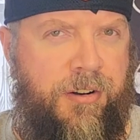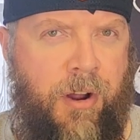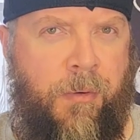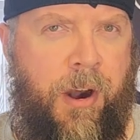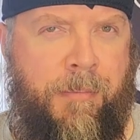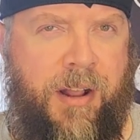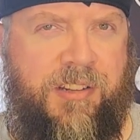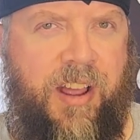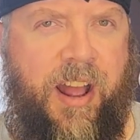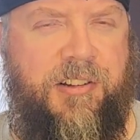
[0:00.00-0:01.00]
you don't want to
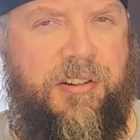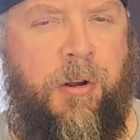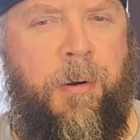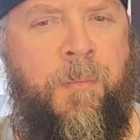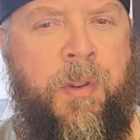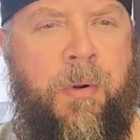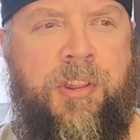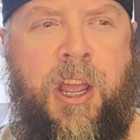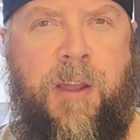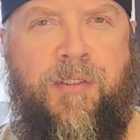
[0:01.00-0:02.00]
miss that. So I
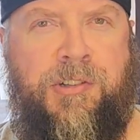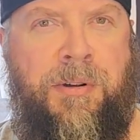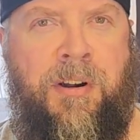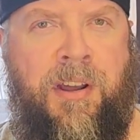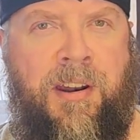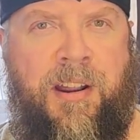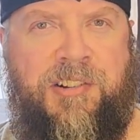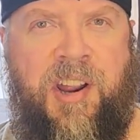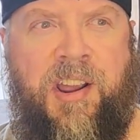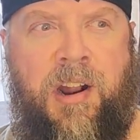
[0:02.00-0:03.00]
want to thank you for tuning in
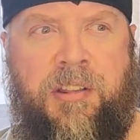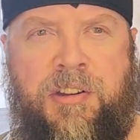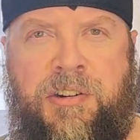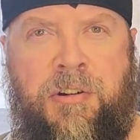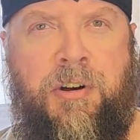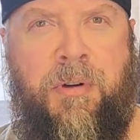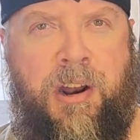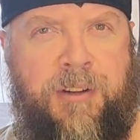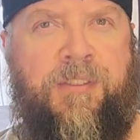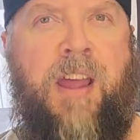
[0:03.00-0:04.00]
and checking out these new
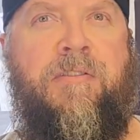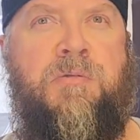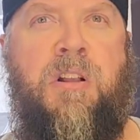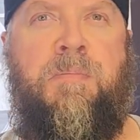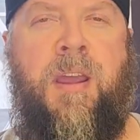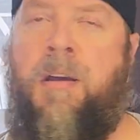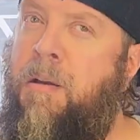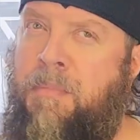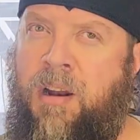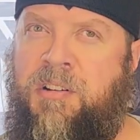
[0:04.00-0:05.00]
Doritos flavors with me.
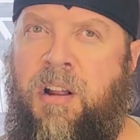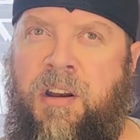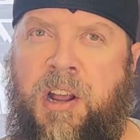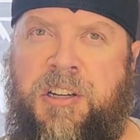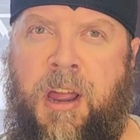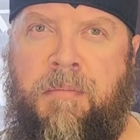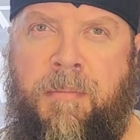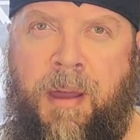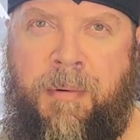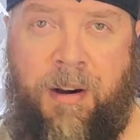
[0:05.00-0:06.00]
But until next time,
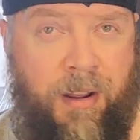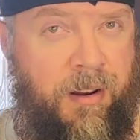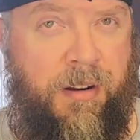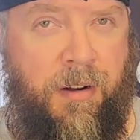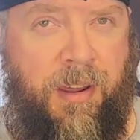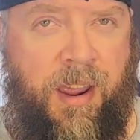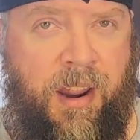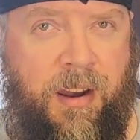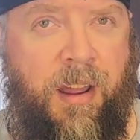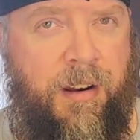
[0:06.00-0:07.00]
remember, no
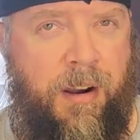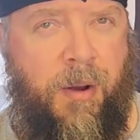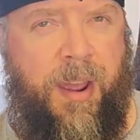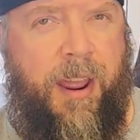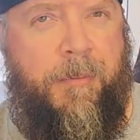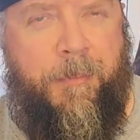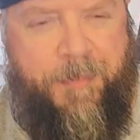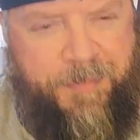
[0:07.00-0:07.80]
heat, no eat.